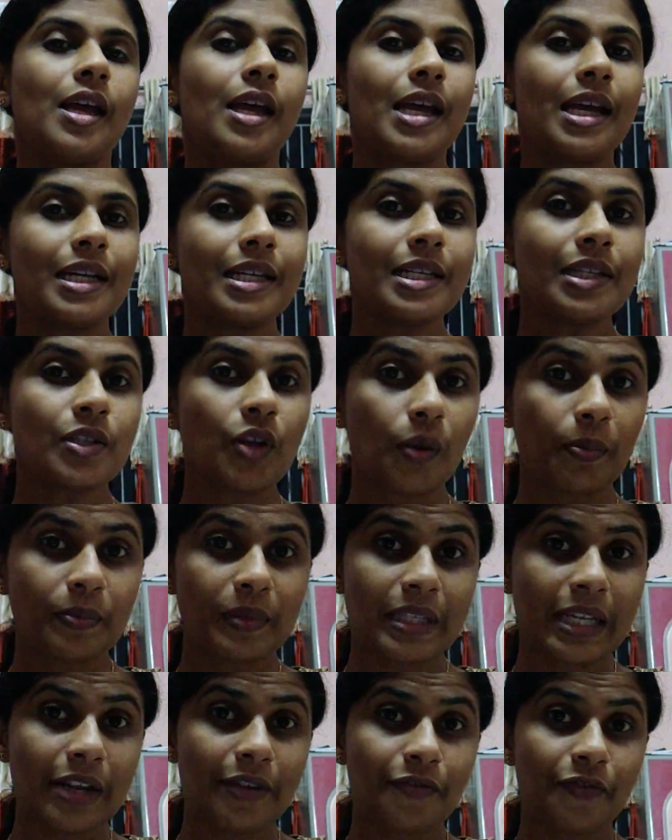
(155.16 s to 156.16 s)
It is
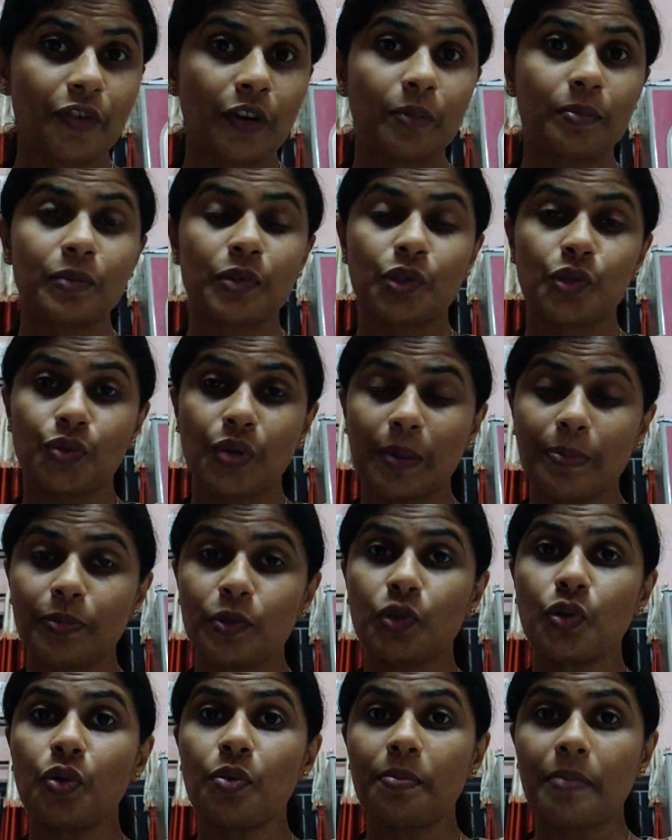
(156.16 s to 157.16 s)
obtained from
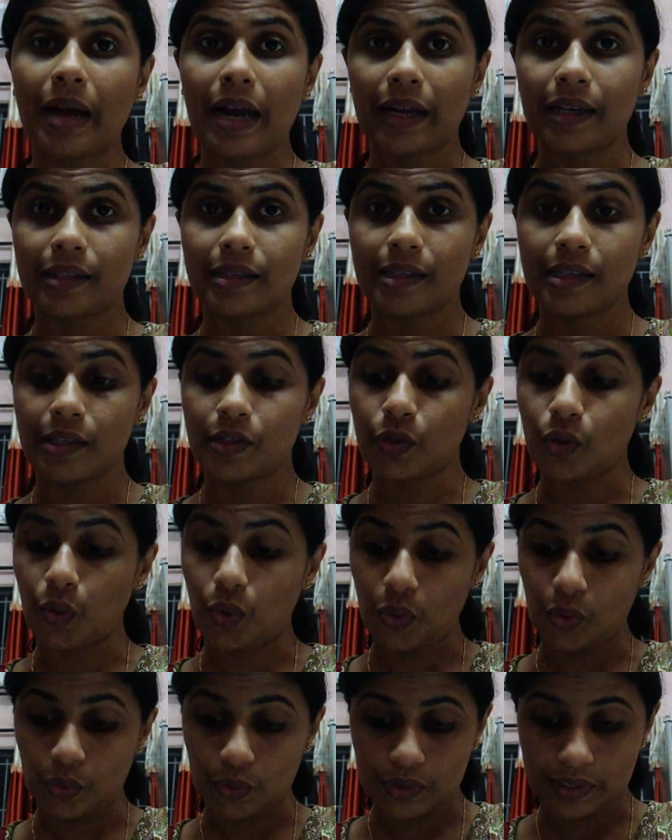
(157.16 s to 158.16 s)
Streptomyces
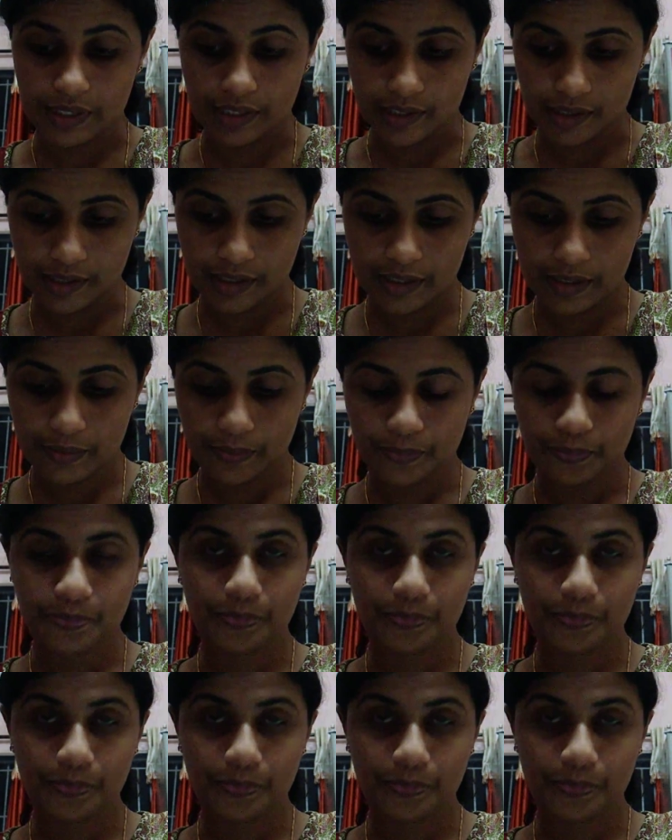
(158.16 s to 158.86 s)
nodosus.